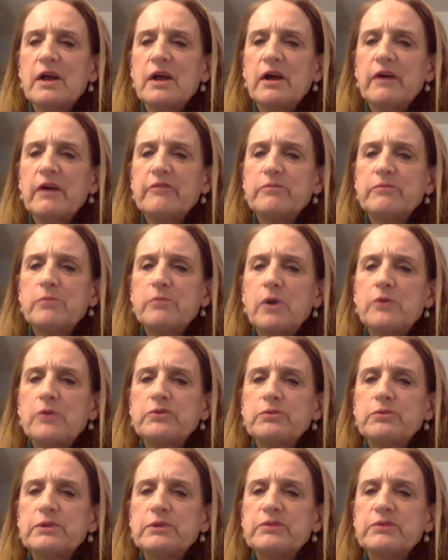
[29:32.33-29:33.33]
of
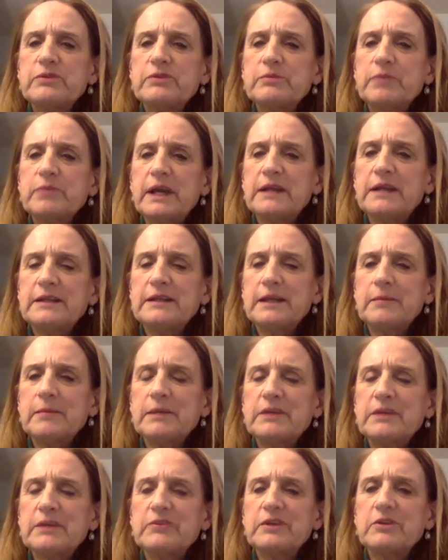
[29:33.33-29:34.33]
most recent pandemics,